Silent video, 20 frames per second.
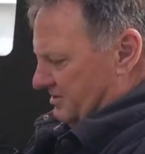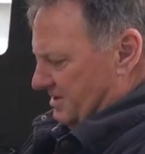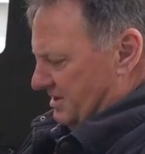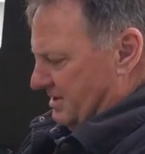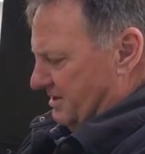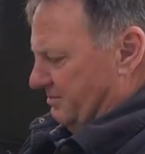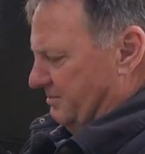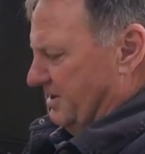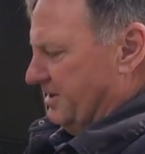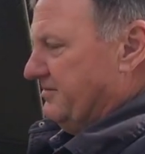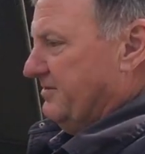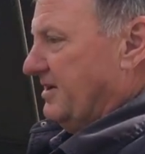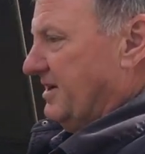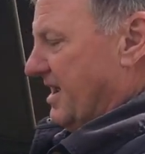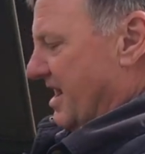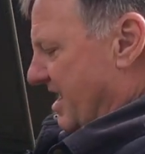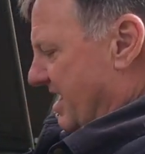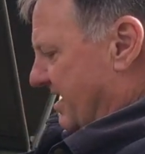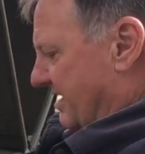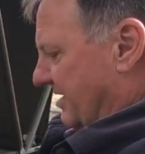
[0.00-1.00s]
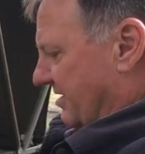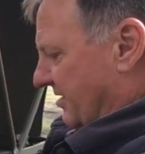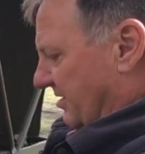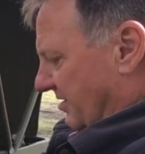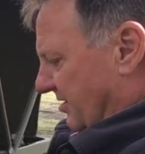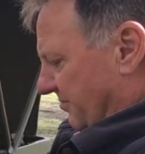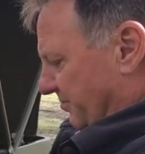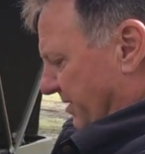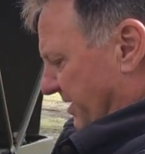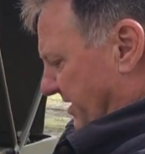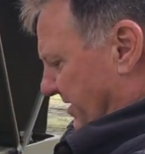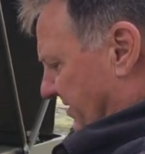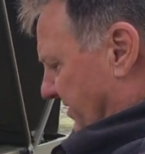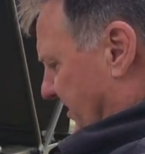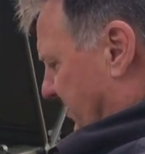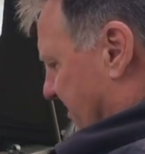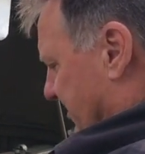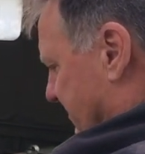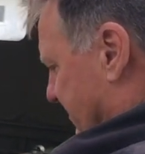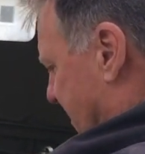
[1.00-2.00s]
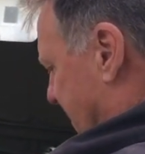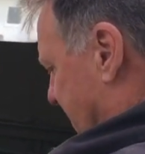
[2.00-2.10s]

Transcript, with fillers: did a bit of an article on me because